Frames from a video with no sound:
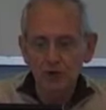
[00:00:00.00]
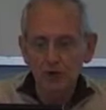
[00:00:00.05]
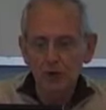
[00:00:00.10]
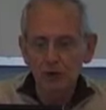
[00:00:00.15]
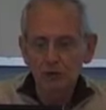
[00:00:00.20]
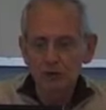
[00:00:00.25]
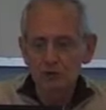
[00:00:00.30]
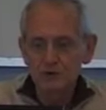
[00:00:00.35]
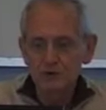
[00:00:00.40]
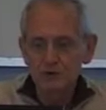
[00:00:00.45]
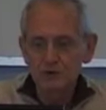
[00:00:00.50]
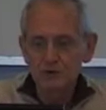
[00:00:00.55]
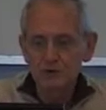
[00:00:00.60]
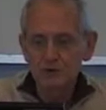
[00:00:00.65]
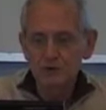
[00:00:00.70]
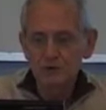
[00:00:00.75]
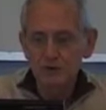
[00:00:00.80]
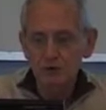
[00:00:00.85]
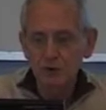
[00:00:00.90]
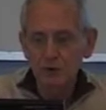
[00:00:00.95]

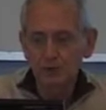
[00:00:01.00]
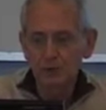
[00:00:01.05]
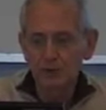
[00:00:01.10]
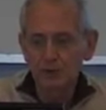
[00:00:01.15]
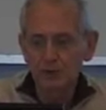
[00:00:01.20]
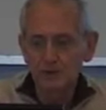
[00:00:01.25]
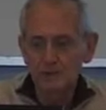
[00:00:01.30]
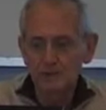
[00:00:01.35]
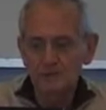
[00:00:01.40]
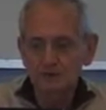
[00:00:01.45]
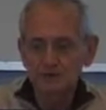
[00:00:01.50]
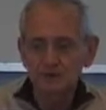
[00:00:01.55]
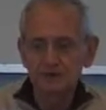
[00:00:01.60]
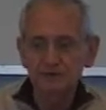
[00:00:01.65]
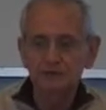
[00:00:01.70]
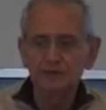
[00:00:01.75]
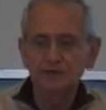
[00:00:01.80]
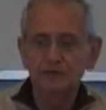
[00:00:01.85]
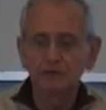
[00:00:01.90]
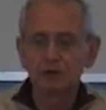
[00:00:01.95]
August, comparison
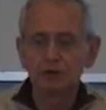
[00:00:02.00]
with the